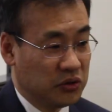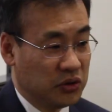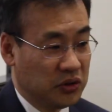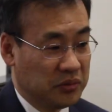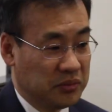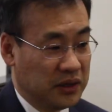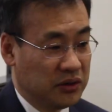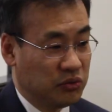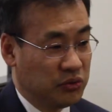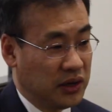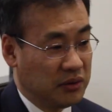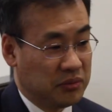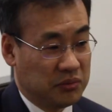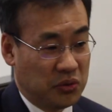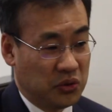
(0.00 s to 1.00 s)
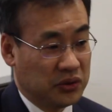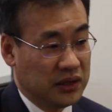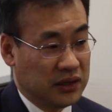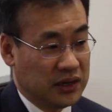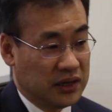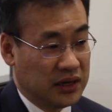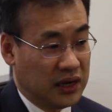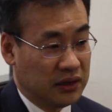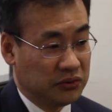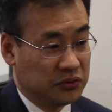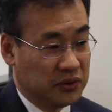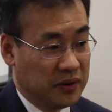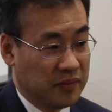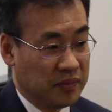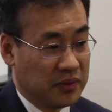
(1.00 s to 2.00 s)
of equipment. We have more than enough.
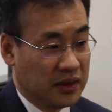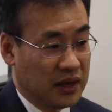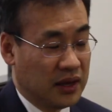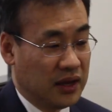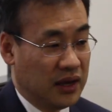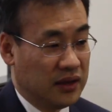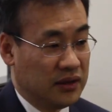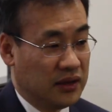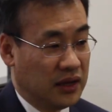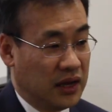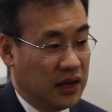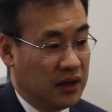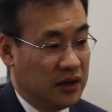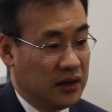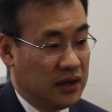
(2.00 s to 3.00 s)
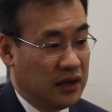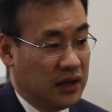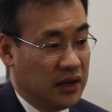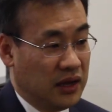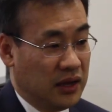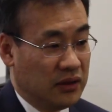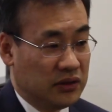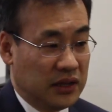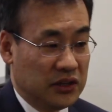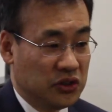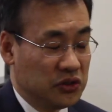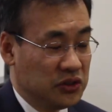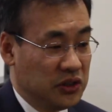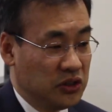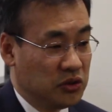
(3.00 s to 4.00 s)
And they
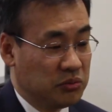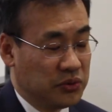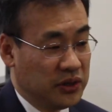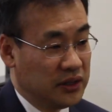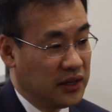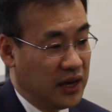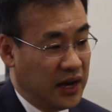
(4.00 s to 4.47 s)
just need to bring the